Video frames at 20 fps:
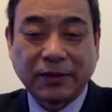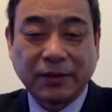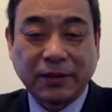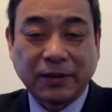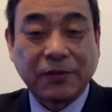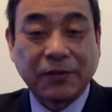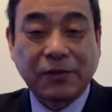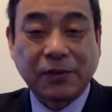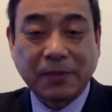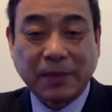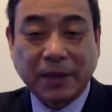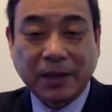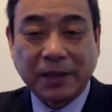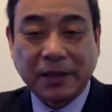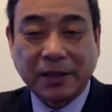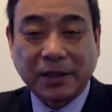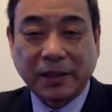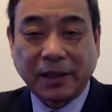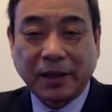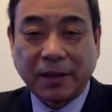
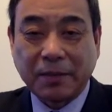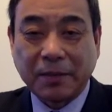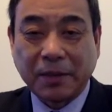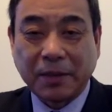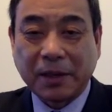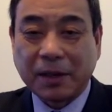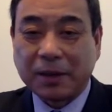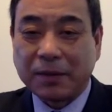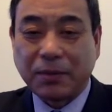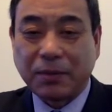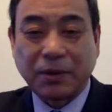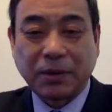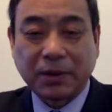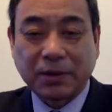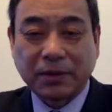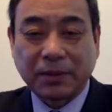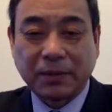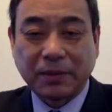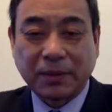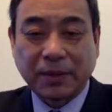information, and become
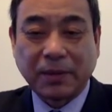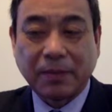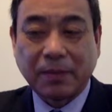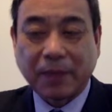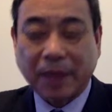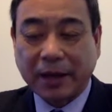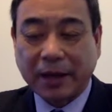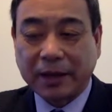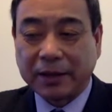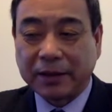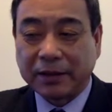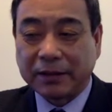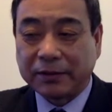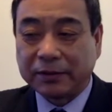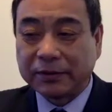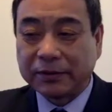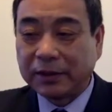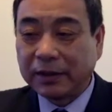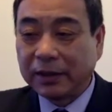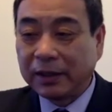more competitive.
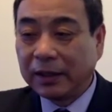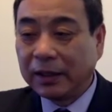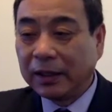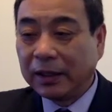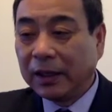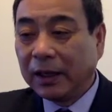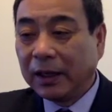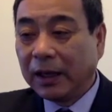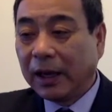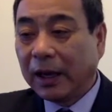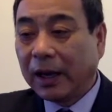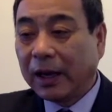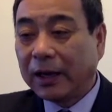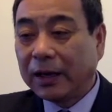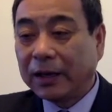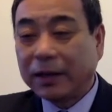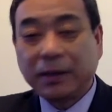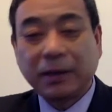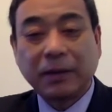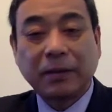
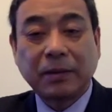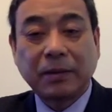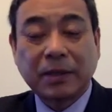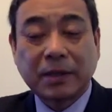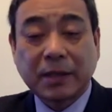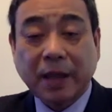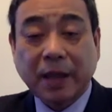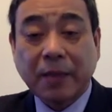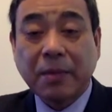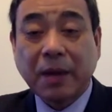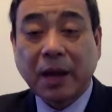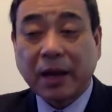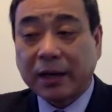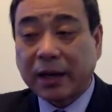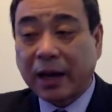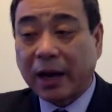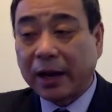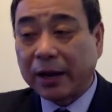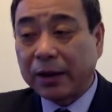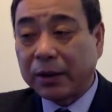And Sam
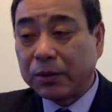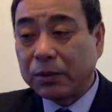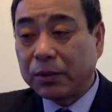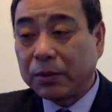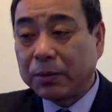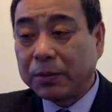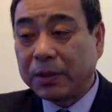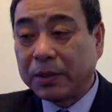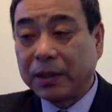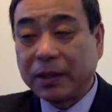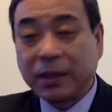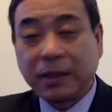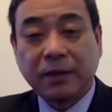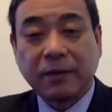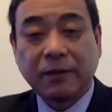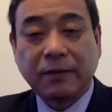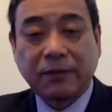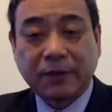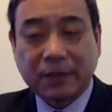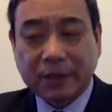and I will
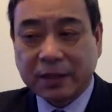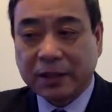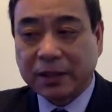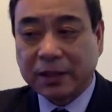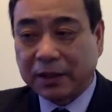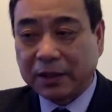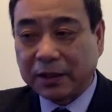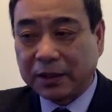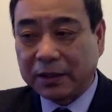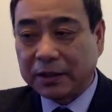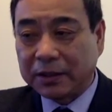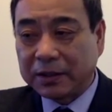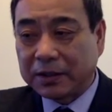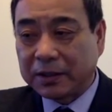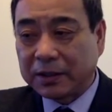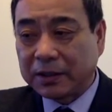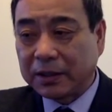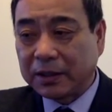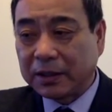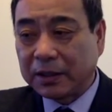be
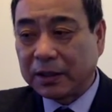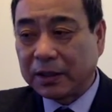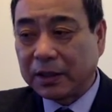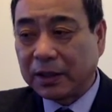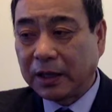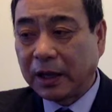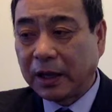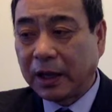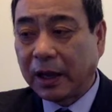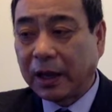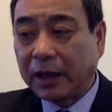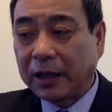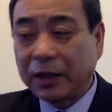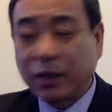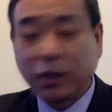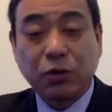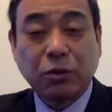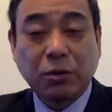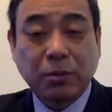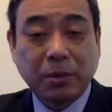facilitators. And
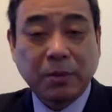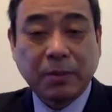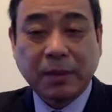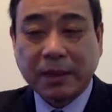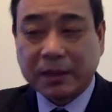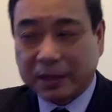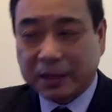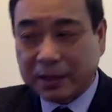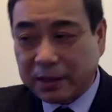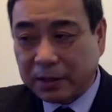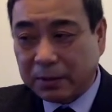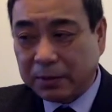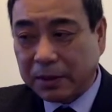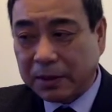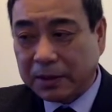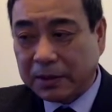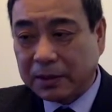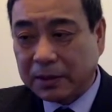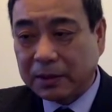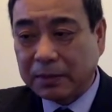you will be
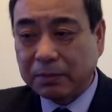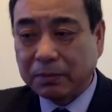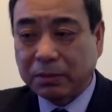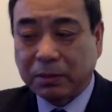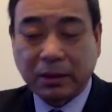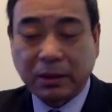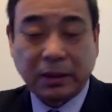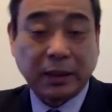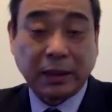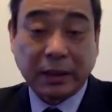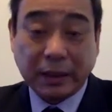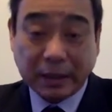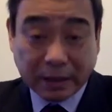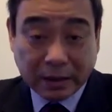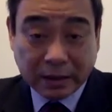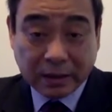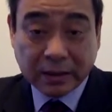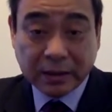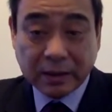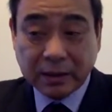participants,
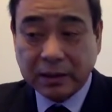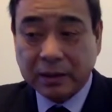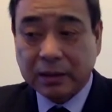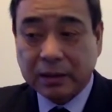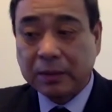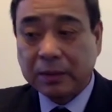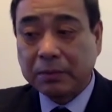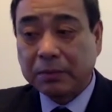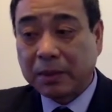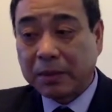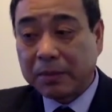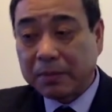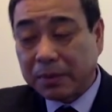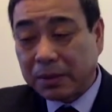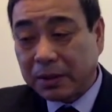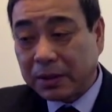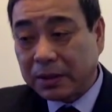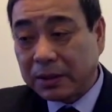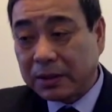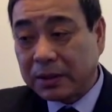players,
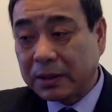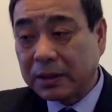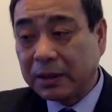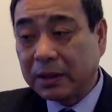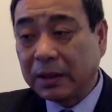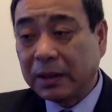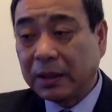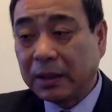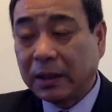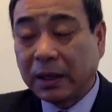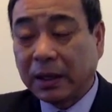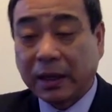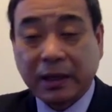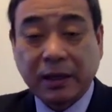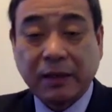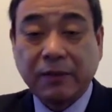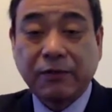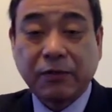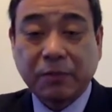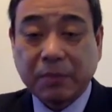members, and
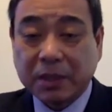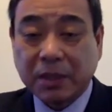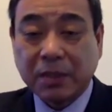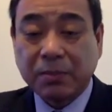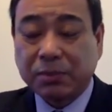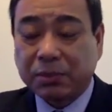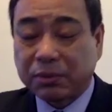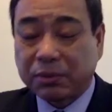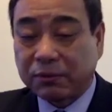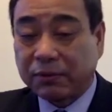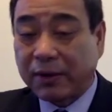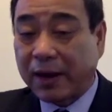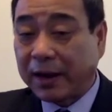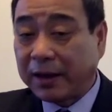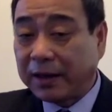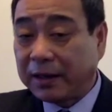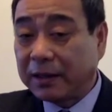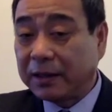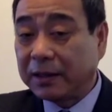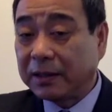the information
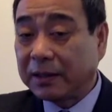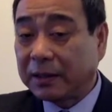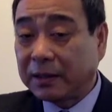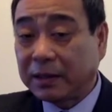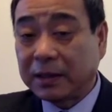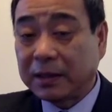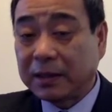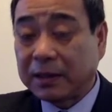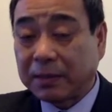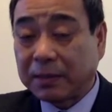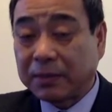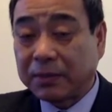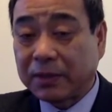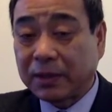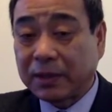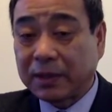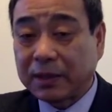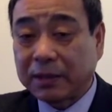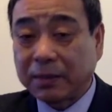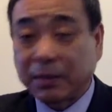providers in some
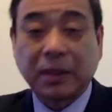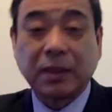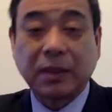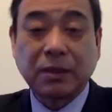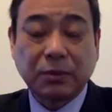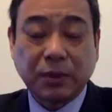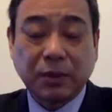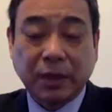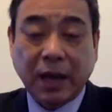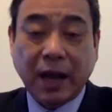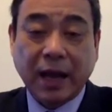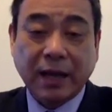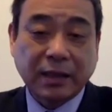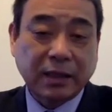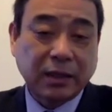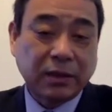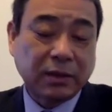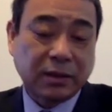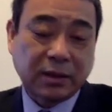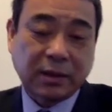sense, because we
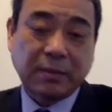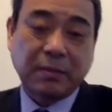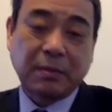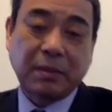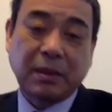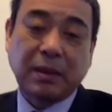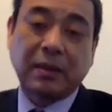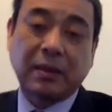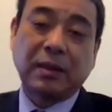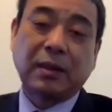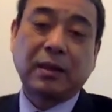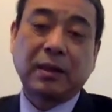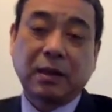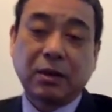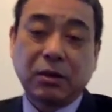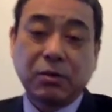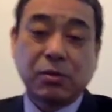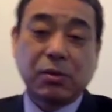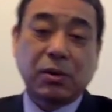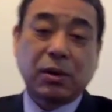ask you to submit
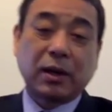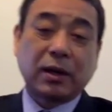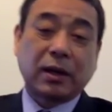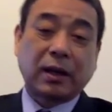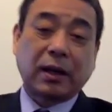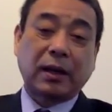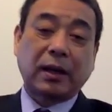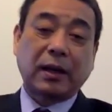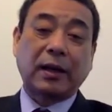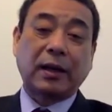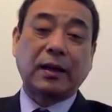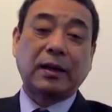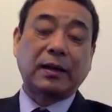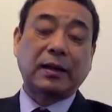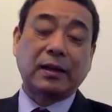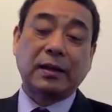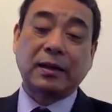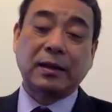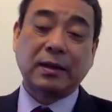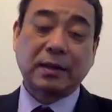homework, and
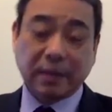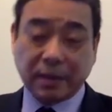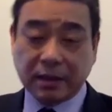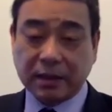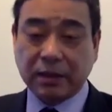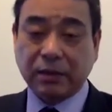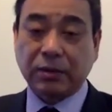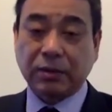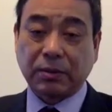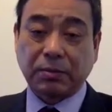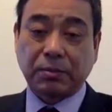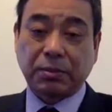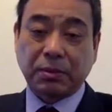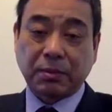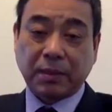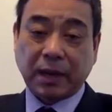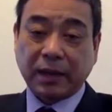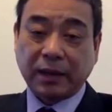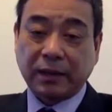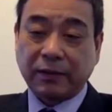in this sense, you
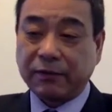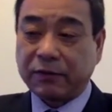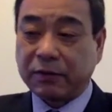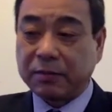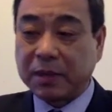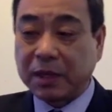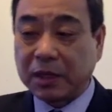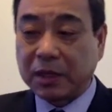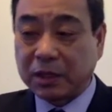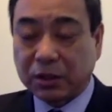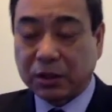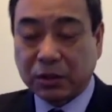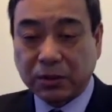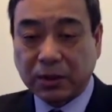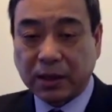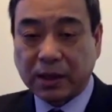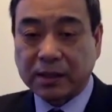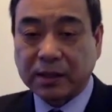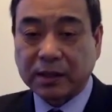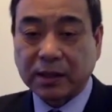provide information
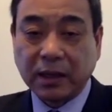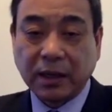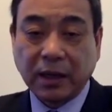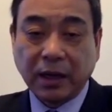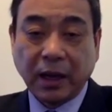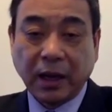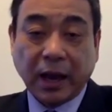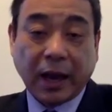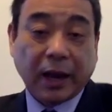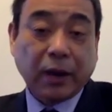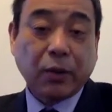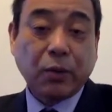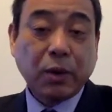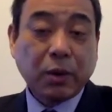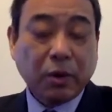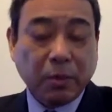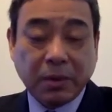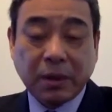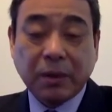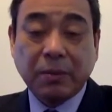to us. And
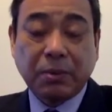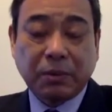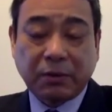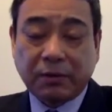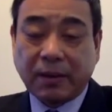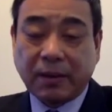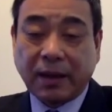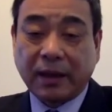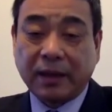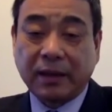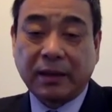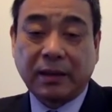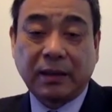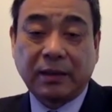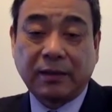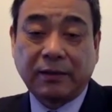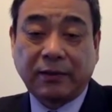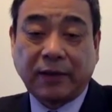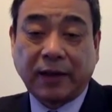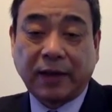we'll be
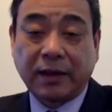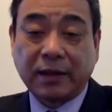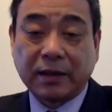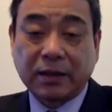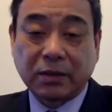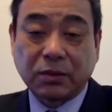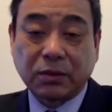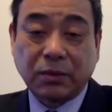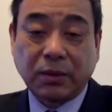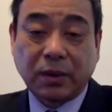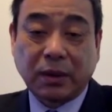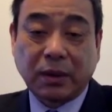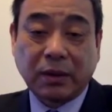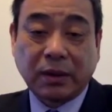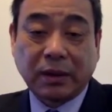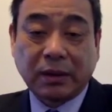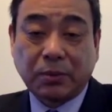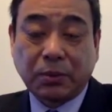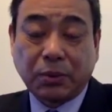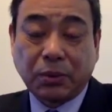providers as well
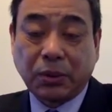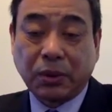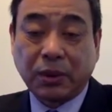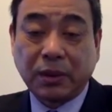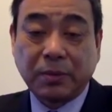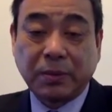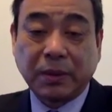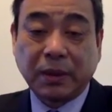at point,